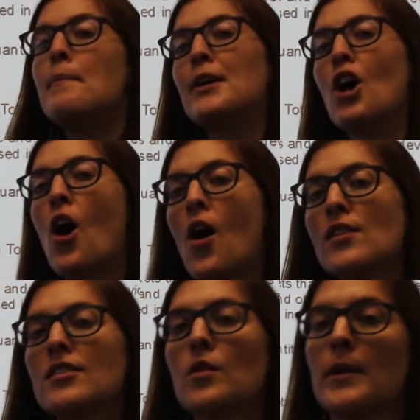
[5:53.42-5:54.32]
but
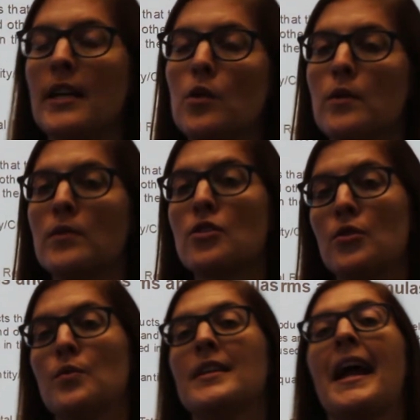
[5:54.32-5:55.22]
also equal
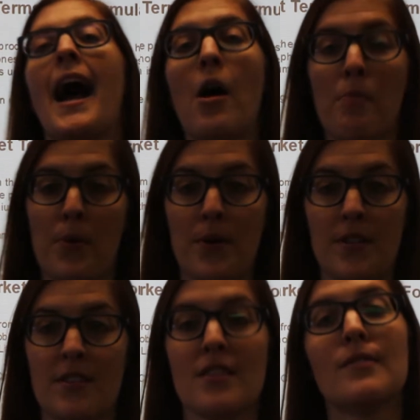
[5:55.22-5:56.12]
to the
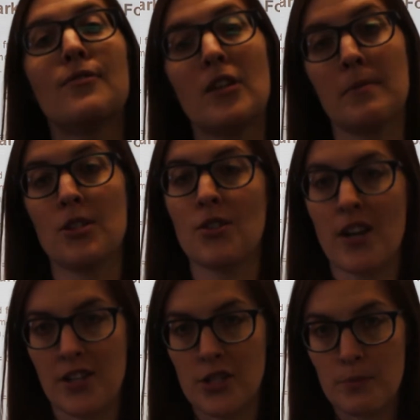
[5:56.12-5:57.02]
output the firm is
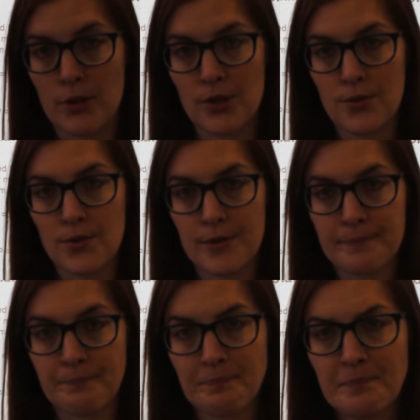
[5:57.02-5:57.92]
trying to produce.
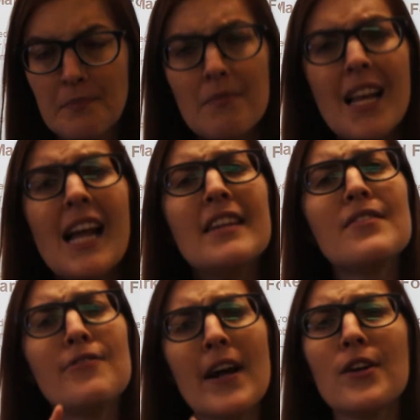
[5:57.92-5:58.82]
And the
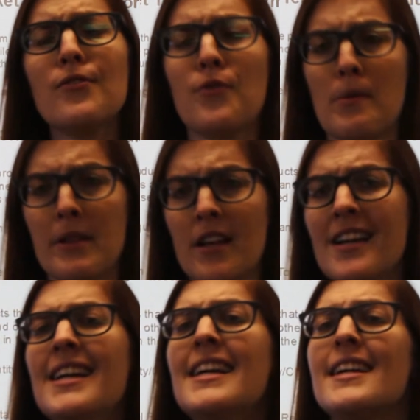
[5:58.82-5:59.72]
final formula
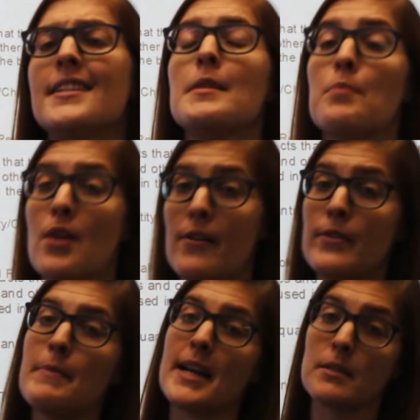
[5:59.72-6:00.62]
is the
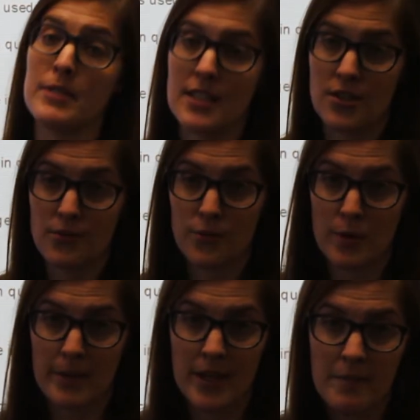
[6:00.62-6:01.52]
profit maximization
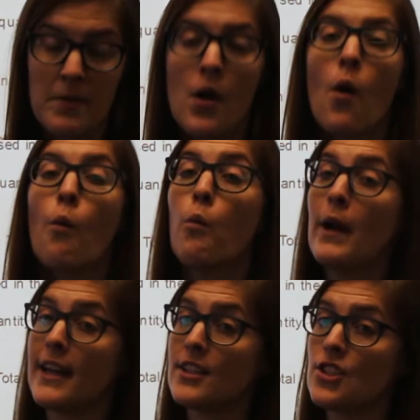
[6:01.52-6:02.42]
formula,
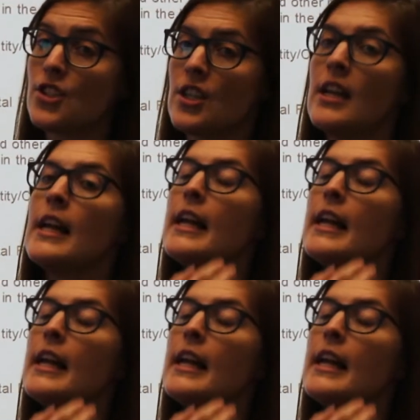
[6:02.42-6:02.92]
which